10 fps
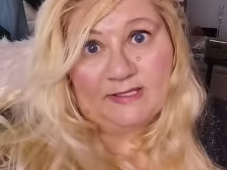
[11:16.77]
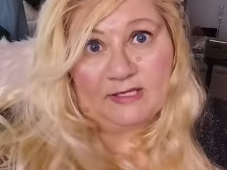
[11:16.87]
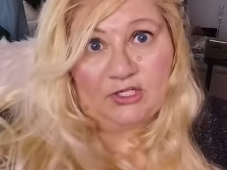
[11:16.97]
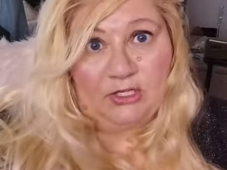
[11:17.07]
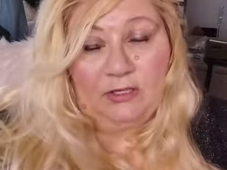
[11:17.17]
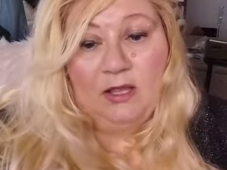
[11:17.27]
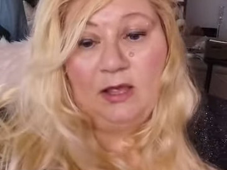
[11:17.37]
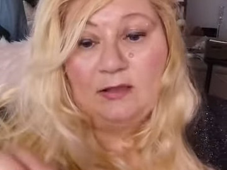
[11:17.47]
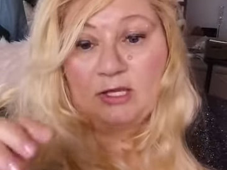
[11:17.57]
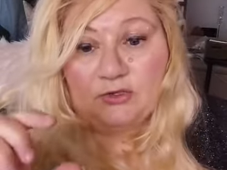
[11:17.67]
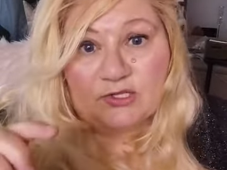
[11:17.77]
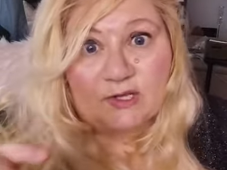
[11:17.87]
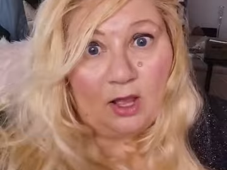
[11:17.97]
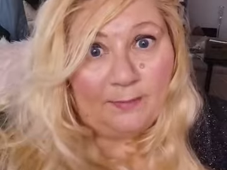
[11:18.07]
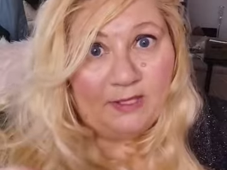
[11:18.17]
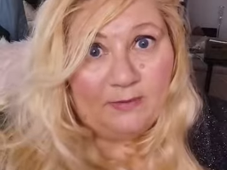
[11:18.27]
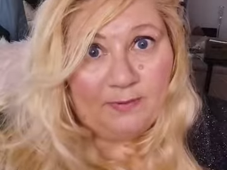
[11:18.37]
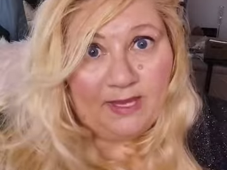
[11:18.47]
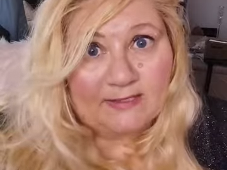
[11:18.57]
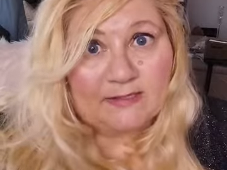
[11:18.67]
section that you just copy and
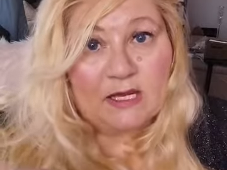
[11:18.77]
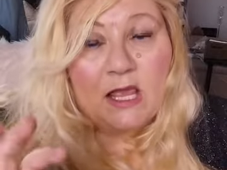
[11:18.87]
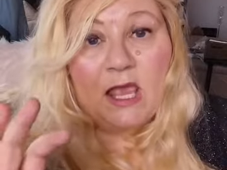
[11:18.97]
paste,